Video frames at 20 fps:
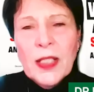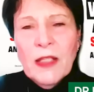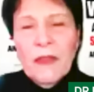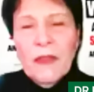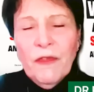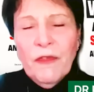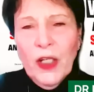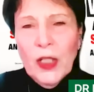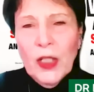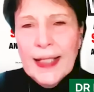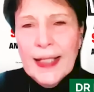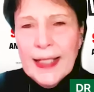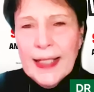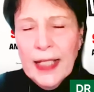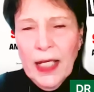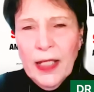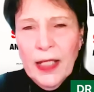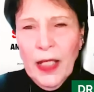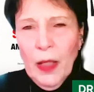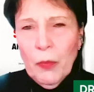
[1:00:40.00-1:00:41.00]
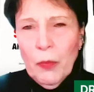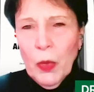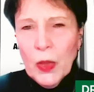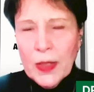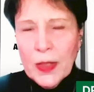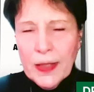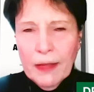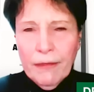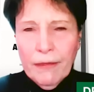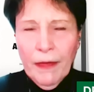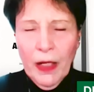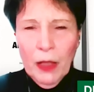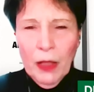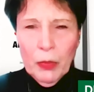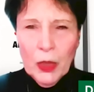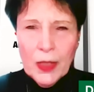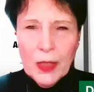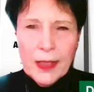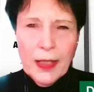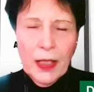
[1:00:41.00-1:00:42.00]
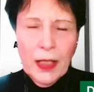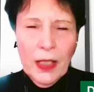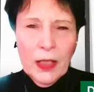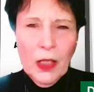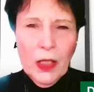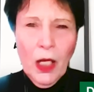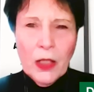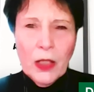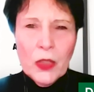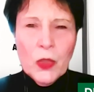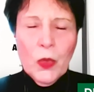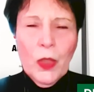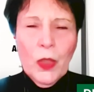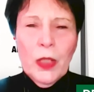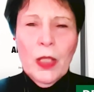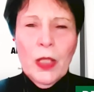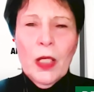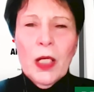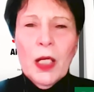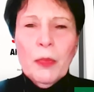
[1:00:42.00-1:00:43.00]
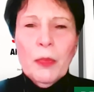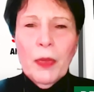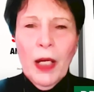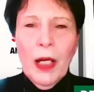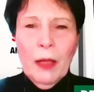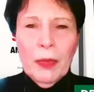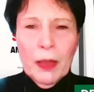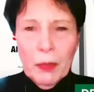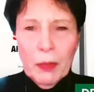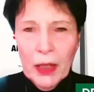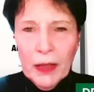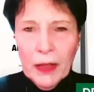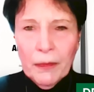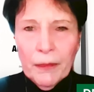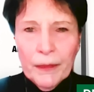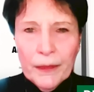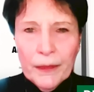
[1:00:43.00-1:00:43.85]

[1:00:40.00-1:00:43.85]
it fair to say that most of the farmers in Australia are probably men?